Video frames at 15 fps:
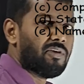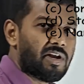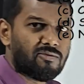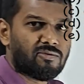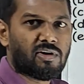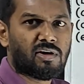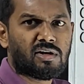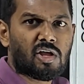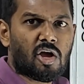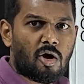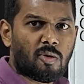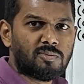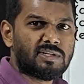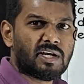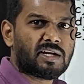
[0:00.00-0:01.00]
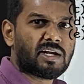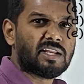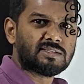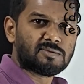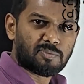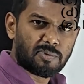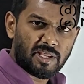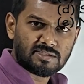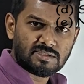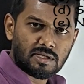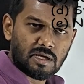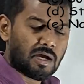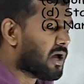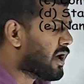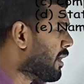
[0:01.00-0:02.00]
whenever the object is
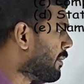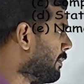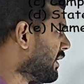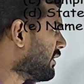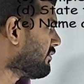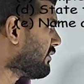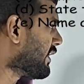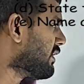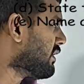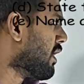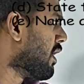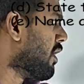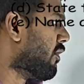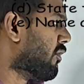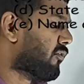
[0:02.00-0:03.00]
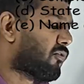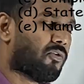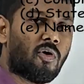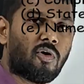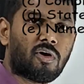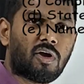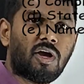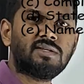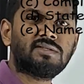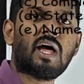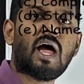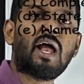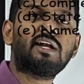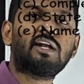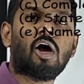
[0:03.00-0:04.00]
placed between focus
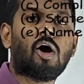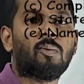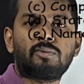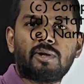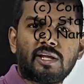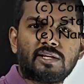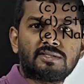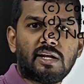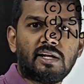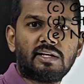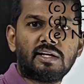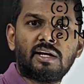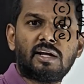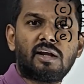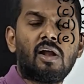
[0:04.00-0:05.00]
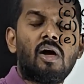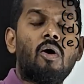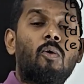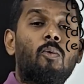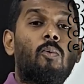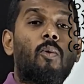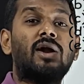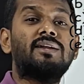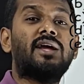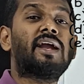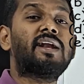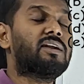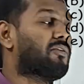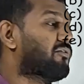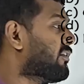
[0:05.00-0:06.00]
and optic center, what
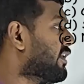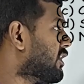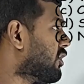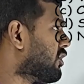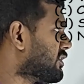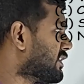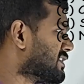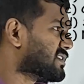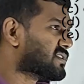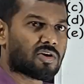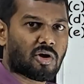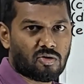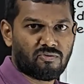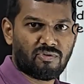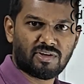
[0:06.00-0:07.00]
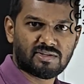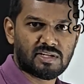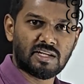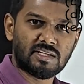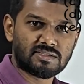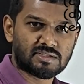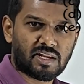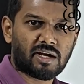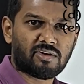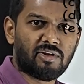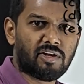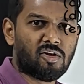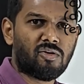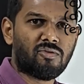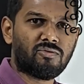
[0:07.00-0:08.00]
kind, we know this is convex lens, correct?
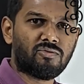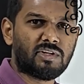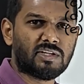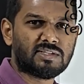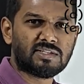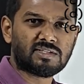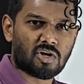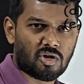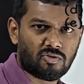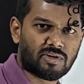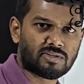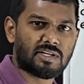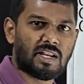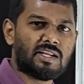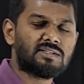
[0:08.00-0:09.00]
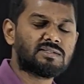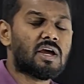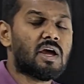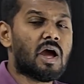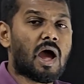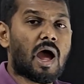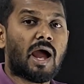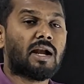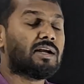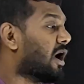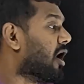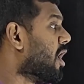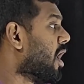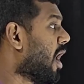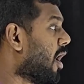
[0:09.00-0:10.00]
We know this is convex lens, and
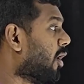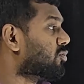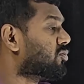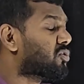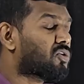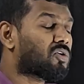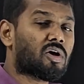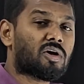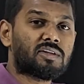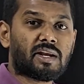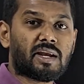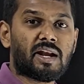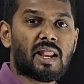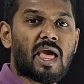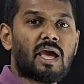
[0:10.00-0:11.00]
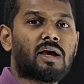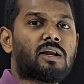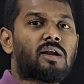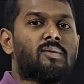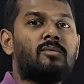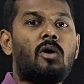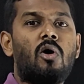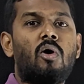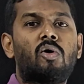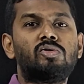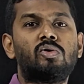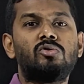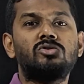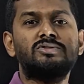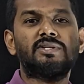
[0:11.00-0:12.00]
how to draw the ray diagram,
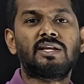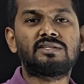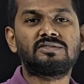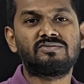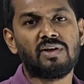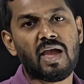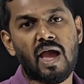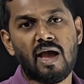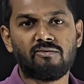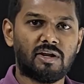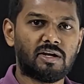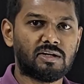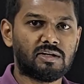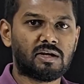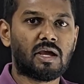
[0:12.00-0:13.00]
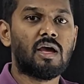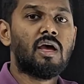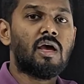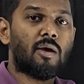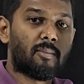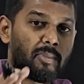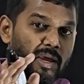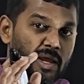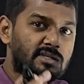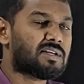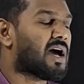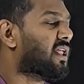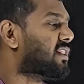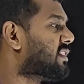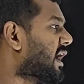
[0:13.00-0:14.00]
all those things we have learnt.
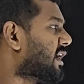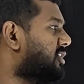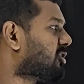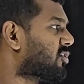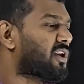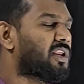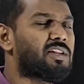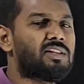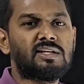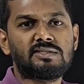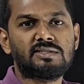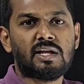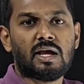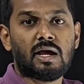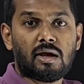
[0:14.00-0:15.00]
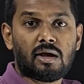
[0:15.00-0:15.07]
Based on that only this